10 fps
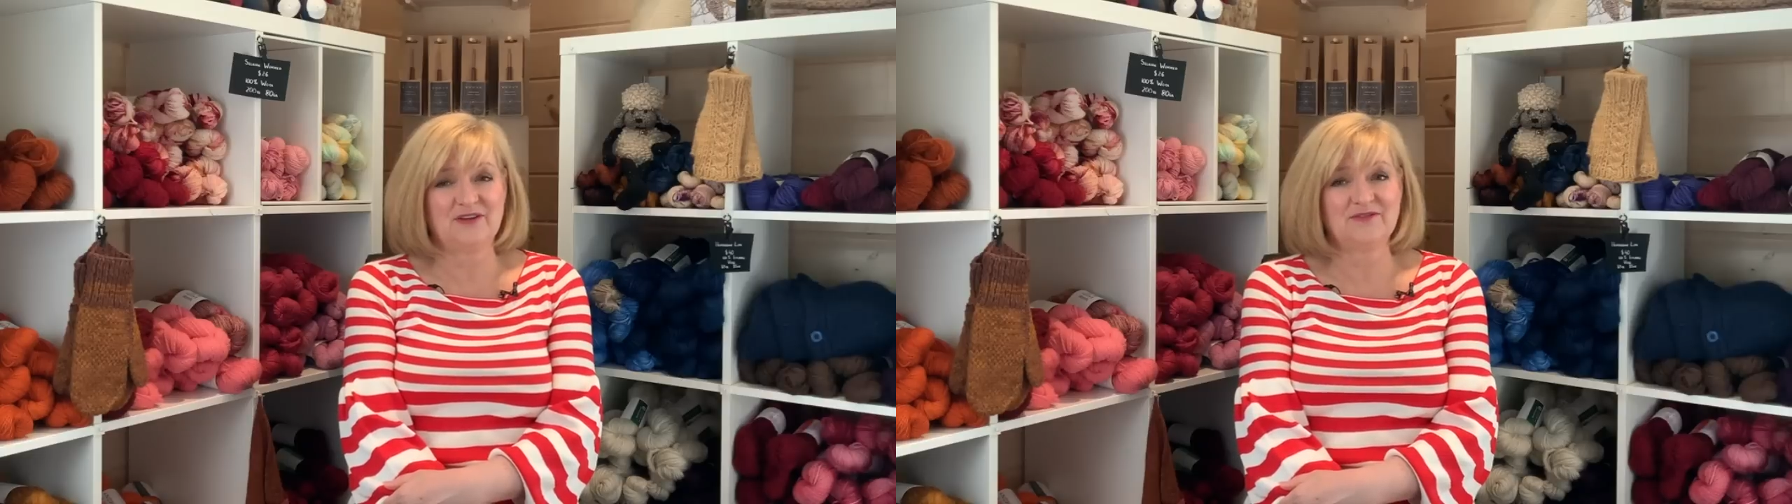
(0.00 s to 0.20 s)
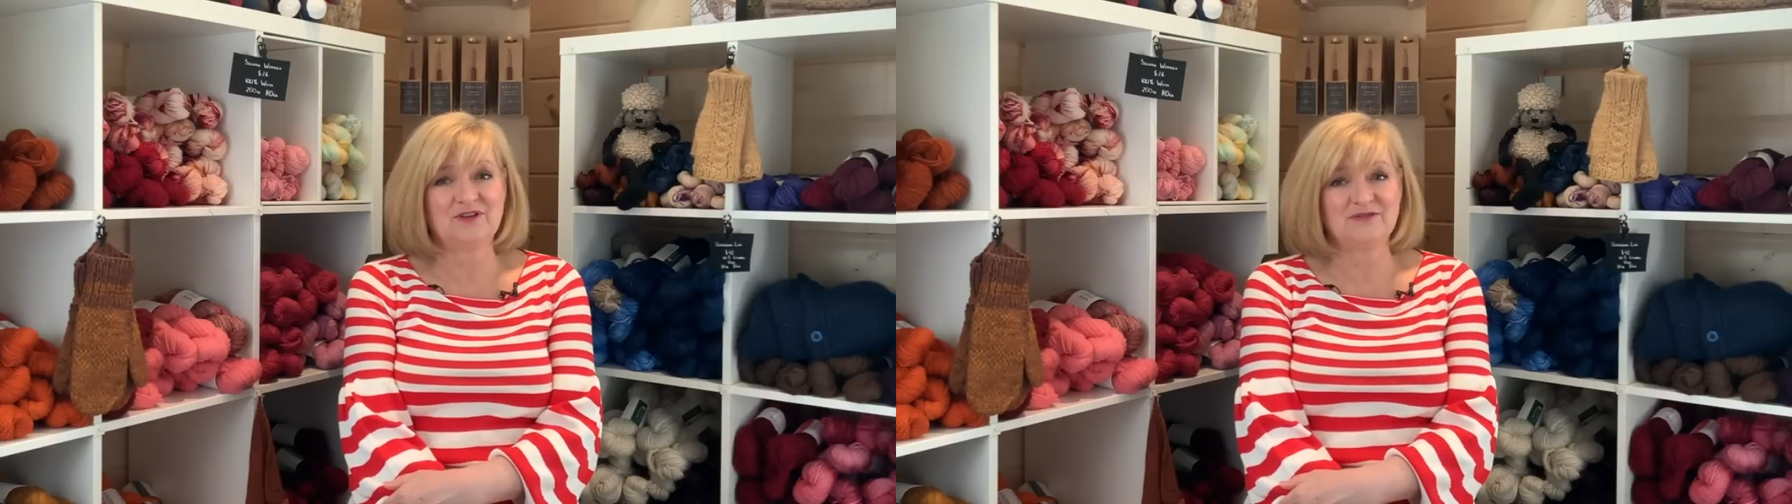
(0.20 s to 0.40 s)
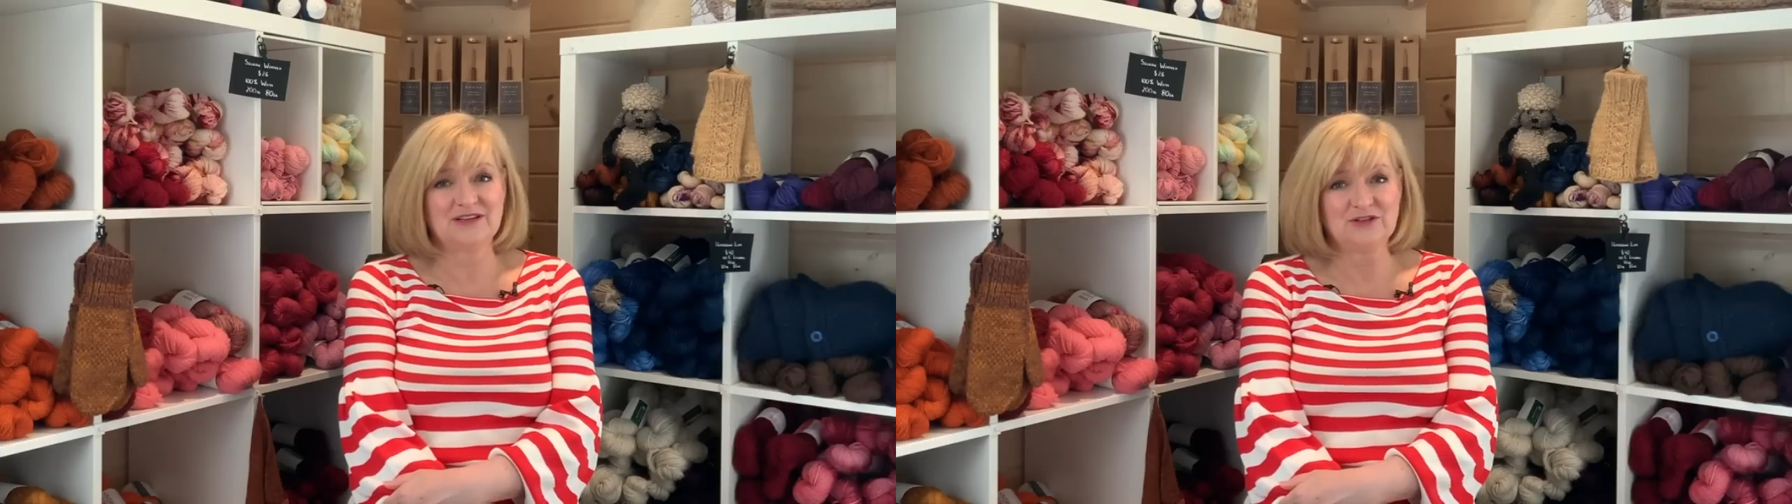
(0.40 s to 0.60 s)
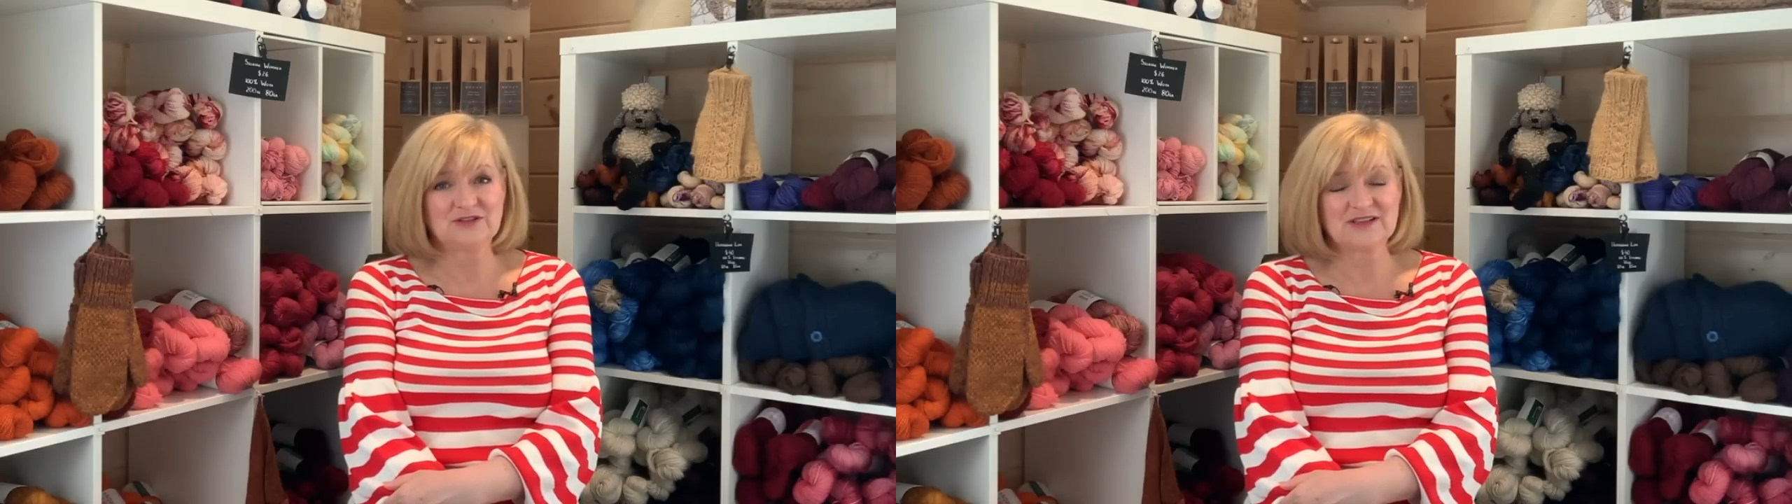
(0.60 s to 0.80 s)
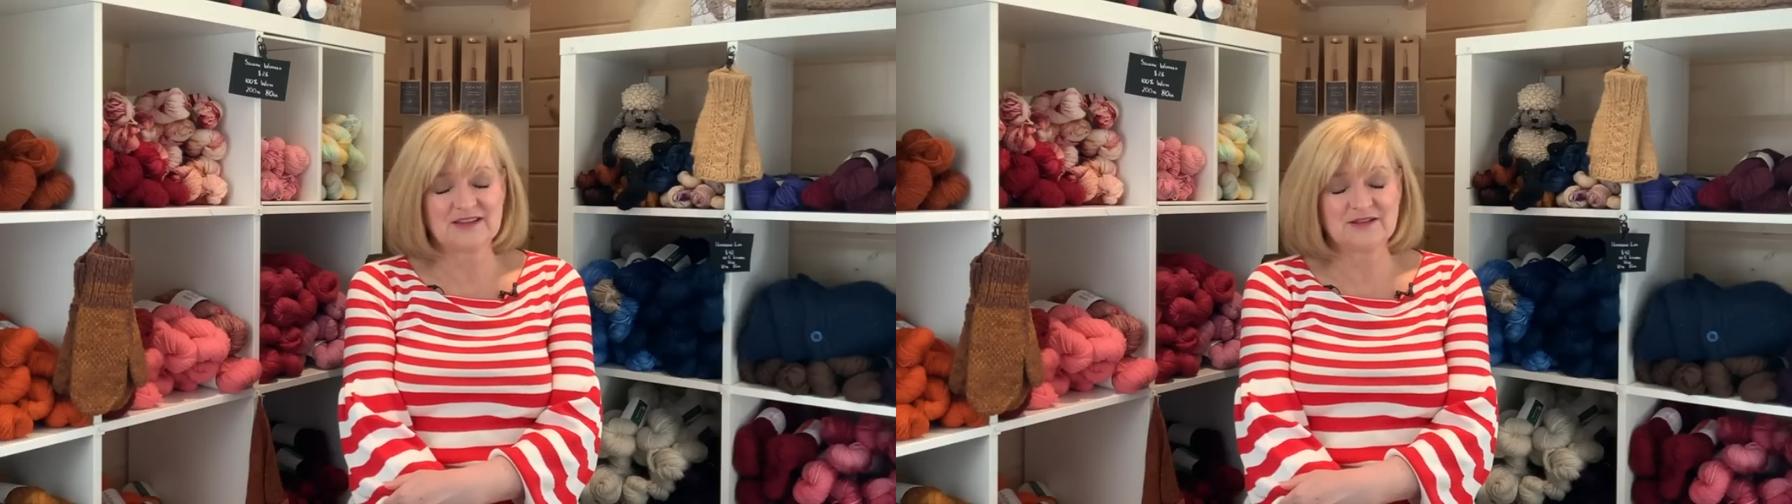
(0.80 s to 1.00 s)
haven't already
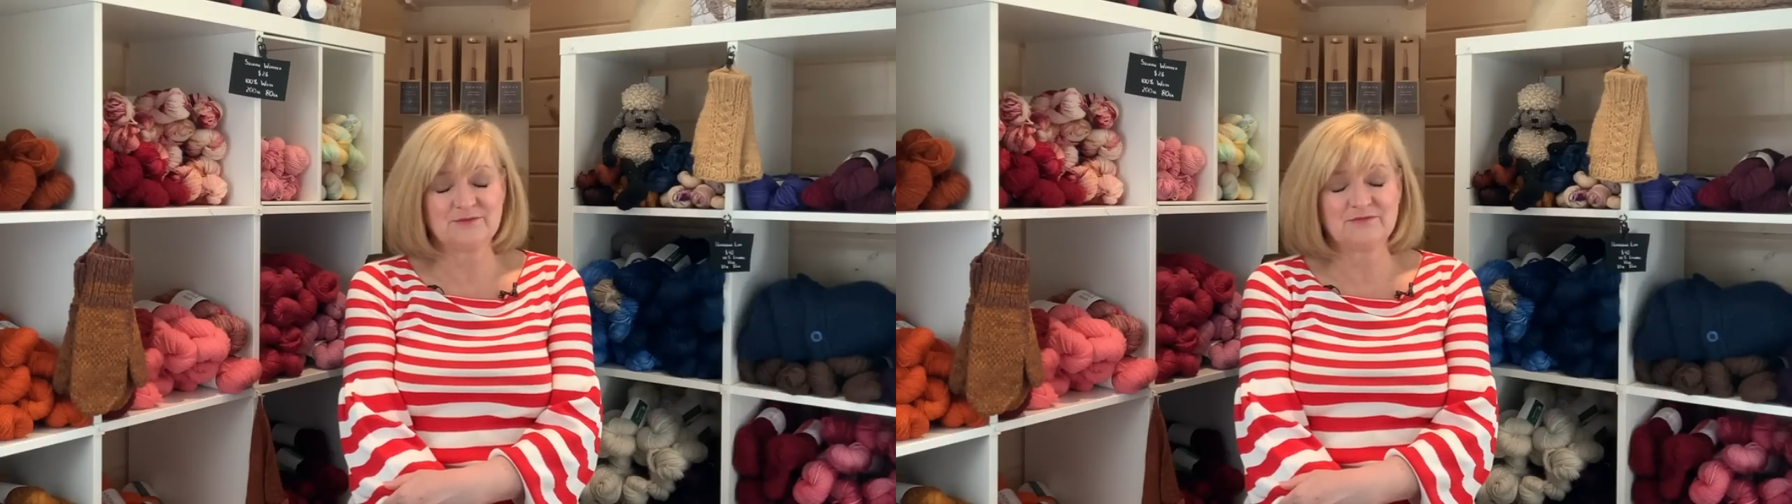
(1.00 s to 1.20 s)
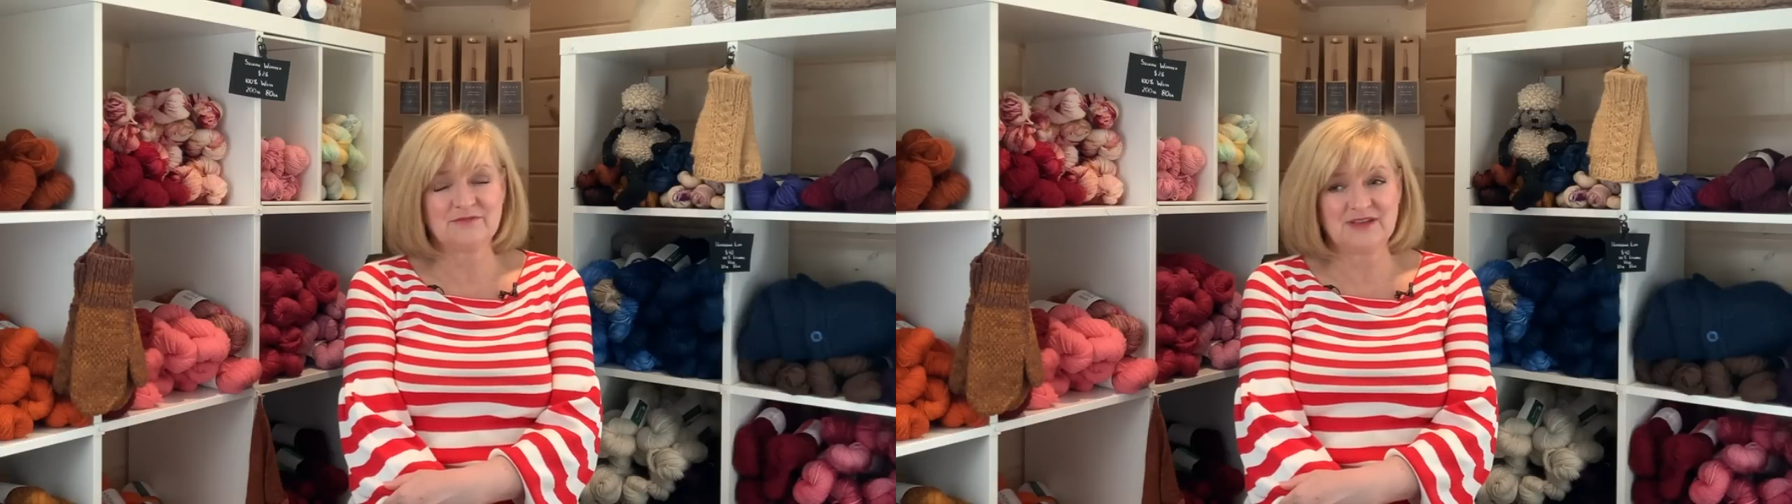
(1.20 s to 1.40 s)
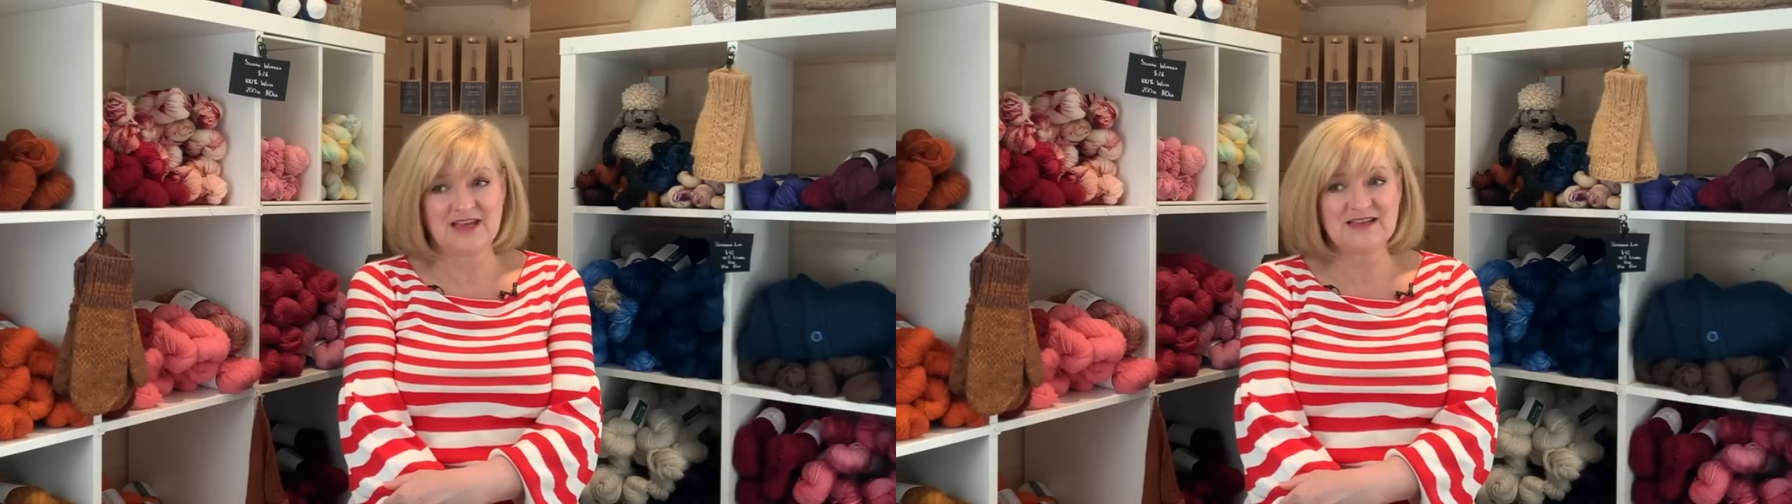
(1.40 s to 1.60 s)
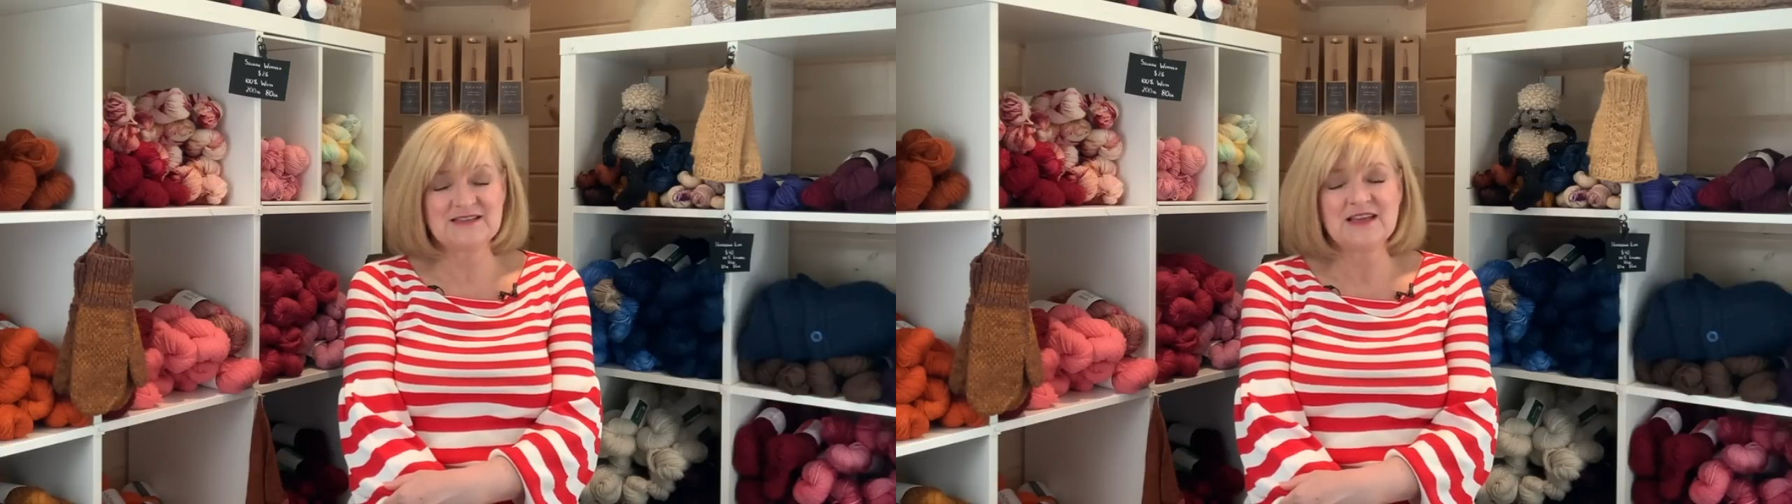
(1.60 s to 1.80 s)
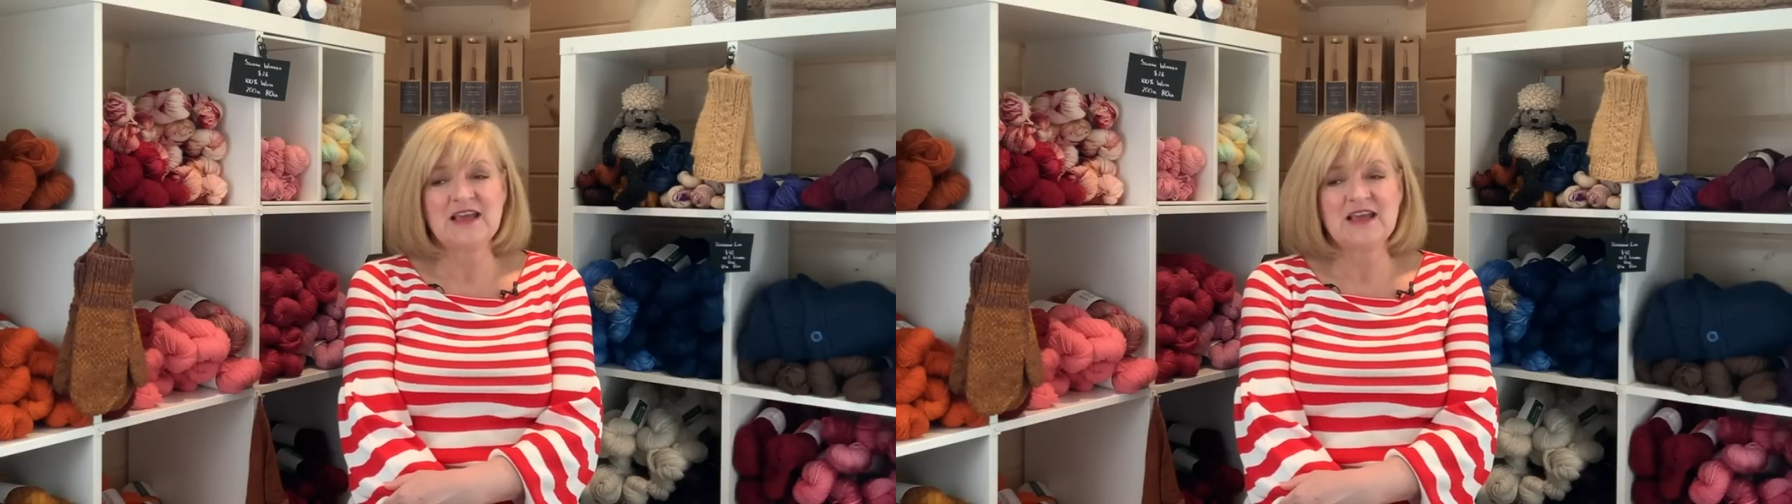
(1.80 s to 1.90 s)
looked at them yet.